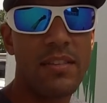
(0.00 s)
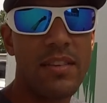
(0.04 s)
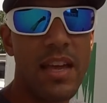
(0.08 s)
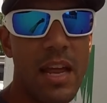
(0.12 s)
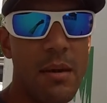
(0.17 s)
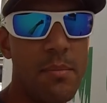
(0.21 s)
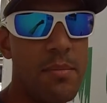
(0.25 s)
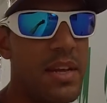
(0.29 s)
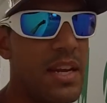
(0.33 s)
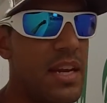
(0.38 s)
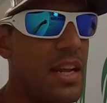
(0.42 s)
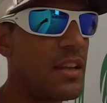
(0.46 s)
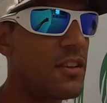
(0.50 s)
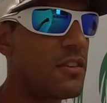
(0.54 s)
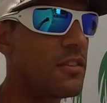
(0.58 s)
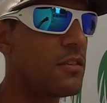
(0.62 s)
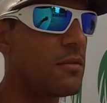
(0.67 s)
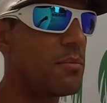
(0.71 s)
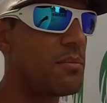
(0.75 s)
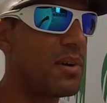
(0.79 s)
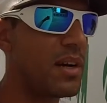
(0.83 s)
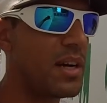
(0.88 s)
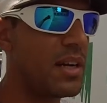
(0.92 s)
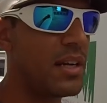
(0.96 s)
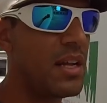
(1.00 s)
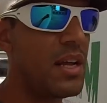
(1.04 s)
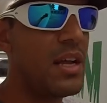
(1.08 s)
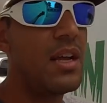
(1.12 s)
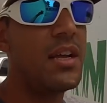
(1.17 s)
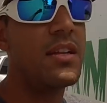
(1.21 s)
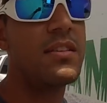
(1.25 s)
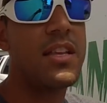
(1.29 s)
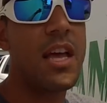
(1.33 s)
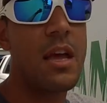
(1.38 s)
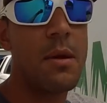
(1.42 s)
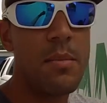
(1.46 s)
10 minutes, but
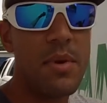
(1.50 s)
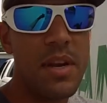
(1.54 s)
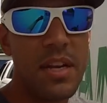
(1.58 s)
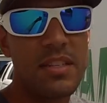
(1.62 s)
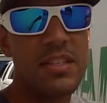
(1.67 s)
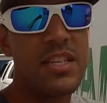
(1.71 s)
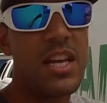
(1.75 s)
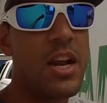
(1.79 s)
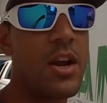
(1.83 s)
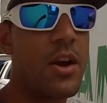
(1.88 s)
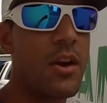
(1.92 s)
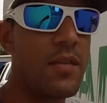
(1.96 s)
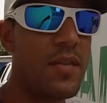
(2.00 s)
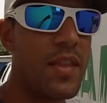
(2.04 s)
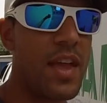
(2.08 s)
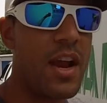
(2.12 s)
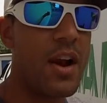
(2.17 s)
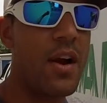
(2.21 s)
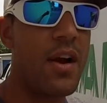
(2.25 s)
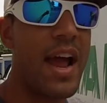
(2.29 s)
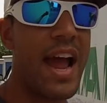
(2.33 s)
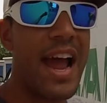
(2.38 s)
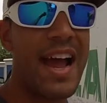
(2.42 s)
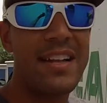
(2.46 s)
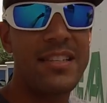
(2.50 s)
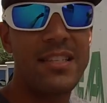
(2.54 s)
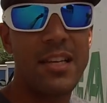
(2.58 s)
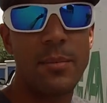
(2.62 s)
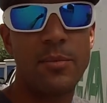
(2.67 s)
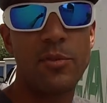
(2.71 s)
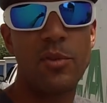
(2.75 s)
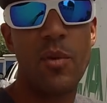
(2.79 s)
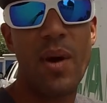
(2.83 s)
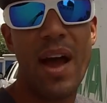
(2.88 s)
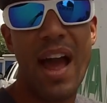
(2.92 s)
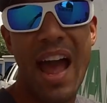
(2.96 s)
10 minutes here and there adds
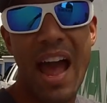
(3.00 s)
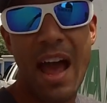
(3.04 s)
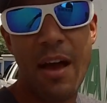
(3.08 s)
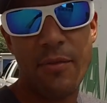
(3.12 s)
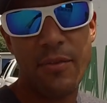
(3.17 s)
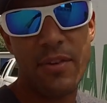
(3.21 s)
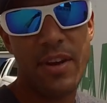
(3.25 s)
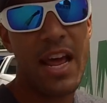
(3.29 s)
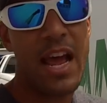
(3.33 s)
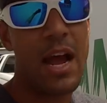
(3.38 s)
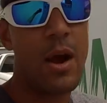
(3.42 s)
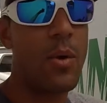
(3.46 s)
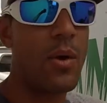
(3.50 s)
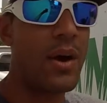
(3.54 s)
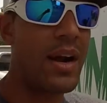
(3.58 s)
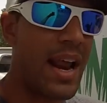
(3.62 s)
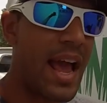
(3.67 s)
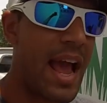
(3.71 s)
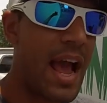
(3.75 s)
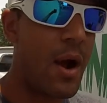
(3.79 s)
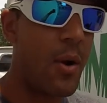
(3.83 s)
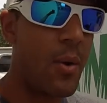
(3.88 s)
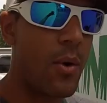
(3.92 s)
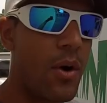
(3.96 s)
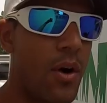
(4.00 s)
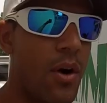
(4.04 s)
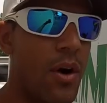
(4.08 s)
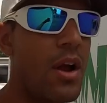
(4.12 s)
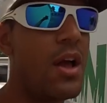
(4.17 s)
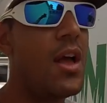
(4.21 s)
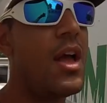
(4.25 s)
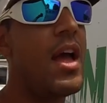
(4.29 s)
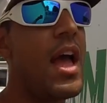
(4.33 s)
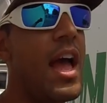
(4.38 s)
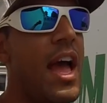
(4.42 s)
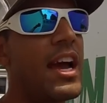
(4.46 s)
up to a half an hour
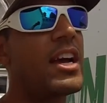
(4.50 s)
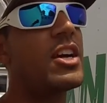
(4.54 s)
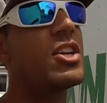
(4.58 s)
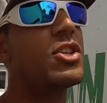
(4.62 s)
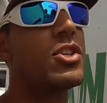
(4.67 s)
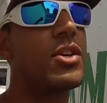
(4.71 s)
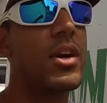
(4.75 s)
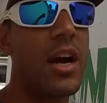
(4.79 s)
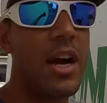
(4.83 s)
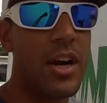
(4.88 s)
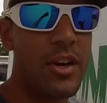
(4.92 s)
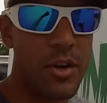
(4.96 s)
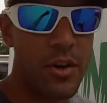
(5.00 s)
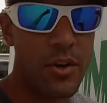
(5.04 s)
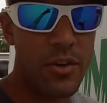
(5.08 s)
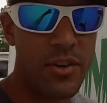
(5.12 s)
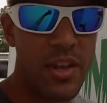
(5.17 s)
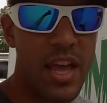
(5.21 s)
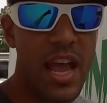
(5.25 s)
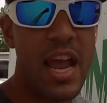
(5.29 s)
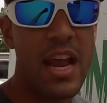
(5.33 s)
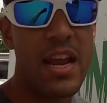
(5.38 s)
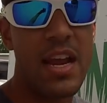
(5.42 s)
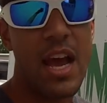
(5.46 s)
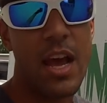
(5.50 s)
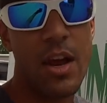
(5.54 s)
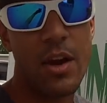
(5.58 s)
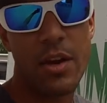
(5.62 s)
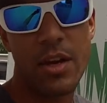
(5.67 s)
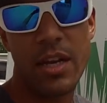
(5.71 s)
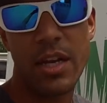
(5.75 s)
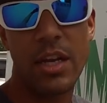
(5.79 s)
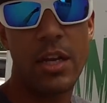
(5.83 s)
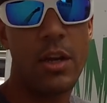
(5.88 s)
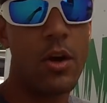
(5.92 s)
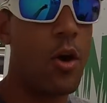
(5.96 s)
extra on your day. Now you're
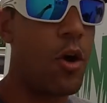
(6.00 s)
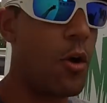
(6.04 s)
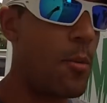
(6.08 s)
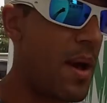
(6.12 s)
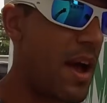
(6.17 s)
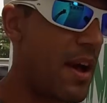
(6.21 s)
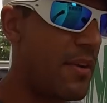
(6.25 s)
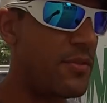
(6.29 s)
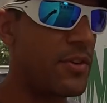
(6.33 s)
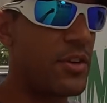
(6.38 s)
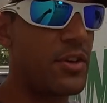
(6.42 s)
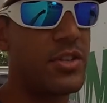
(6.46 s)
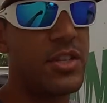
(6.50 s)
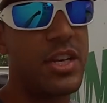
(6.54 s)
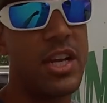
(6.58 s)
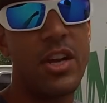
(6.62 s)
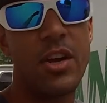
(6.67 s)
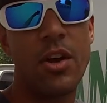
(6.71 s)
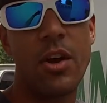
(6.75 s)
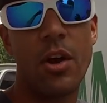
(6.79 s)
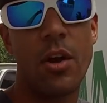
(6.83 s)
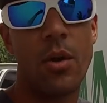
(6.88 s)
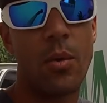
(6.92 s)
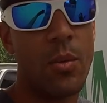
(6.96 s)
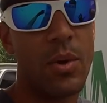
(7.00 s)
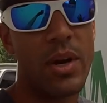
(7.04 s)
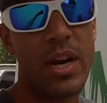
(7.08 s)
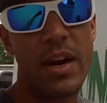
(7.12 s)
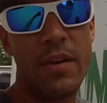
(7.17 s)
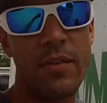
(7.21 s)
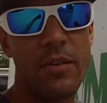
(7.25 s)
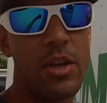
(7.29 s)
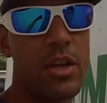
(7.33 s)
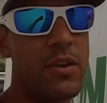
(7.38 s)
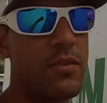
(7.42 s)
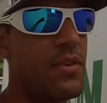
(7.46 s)
getting home after dinner or
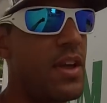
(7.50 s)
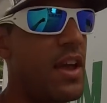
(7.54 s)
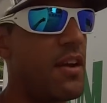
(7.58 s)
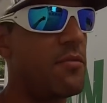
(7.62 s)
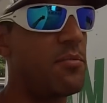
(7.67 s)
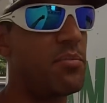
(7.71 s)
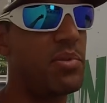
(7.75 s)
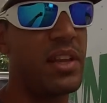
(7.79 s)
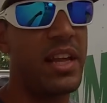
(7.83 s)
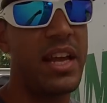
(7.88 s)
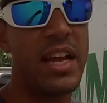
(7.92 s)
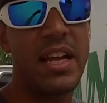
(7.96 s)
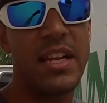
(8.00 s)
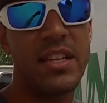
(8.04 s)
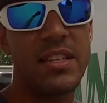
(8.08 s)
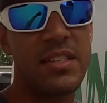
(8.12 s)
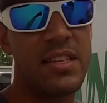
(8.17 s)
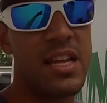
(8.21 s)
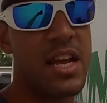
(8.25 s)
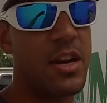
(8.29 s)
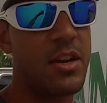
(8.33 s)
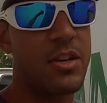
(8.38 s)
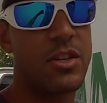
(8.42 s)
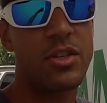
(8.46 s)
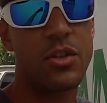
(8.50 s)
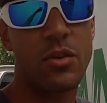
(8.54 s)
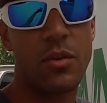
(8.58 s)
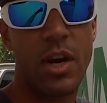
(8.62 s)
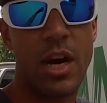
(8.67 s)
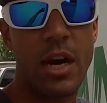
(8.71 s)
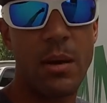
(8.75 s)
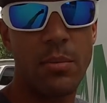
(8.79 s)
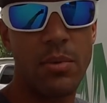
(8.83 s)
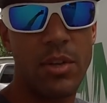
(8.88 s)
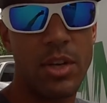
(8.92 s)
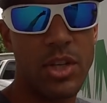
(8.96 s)
whatever, if you have plans, now you're
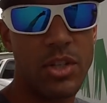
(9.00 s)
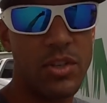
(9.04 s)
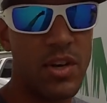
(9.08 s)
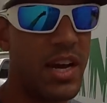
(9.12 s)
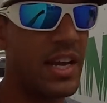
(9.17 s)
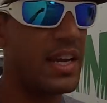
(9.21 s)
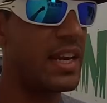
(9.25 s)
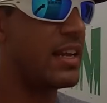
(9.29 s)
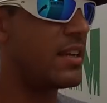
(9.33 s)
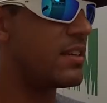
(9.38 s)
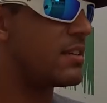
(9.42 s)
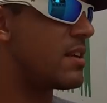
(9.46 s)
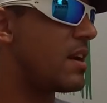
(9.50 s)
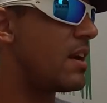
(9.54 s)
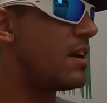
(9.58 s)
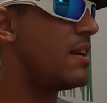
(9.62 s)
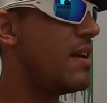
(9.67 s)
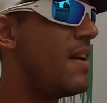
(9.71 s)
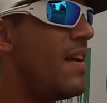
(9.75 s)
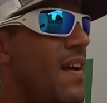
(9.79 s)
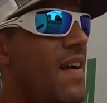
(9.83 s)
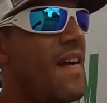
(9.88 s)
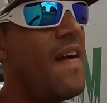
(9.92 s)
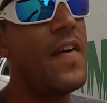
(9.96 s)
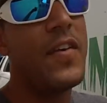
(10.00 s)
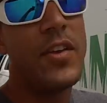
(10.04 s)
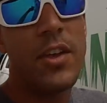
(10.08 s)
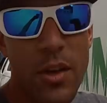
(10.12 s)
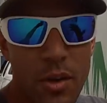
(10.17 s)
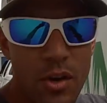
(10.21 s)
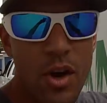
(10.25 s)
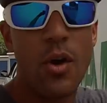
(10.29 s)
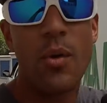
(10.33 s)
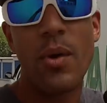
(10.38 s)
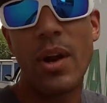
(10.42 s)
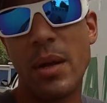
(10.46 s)
scrambling, trying to get done.
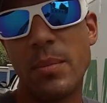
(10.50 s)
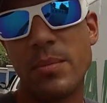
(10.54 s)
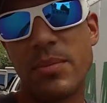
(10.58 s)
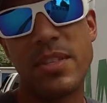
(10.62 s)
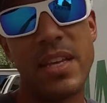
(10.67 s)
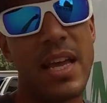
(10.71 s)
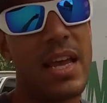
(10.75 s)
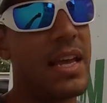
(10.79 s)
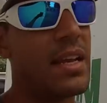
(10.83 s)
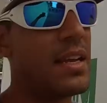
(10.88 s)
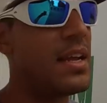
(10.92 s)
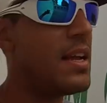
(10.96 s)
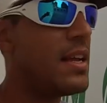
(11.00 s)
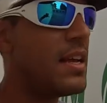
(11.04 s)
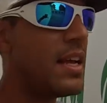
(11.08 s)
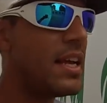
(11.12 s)
You know what I'm saying.